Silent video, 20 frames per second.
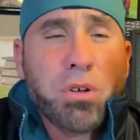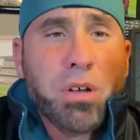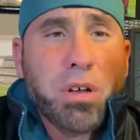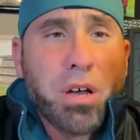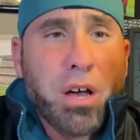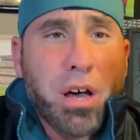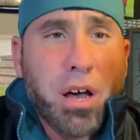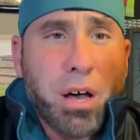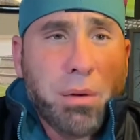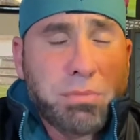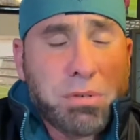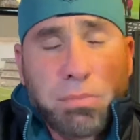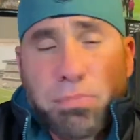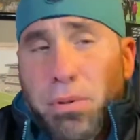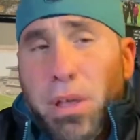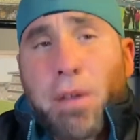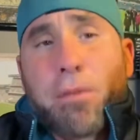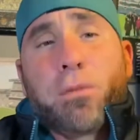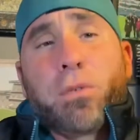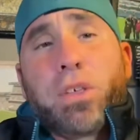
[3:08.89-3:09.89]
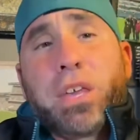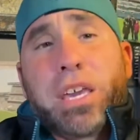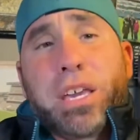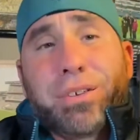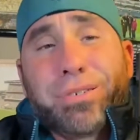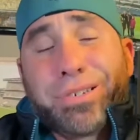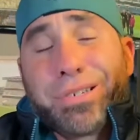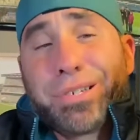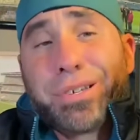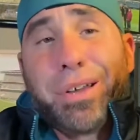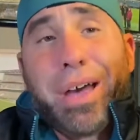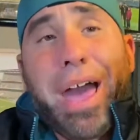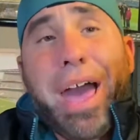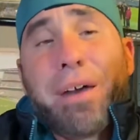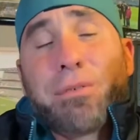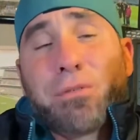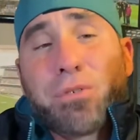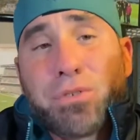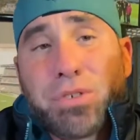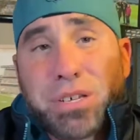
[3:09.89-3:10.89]
to play for the Eagles until
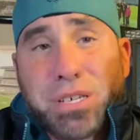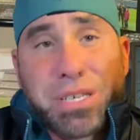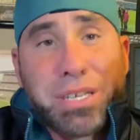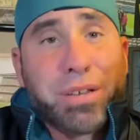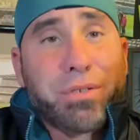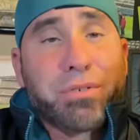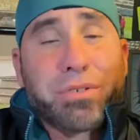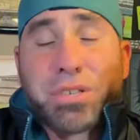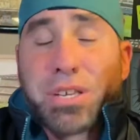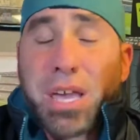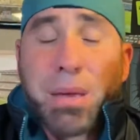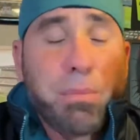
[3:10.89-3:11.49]
after the Steelers game.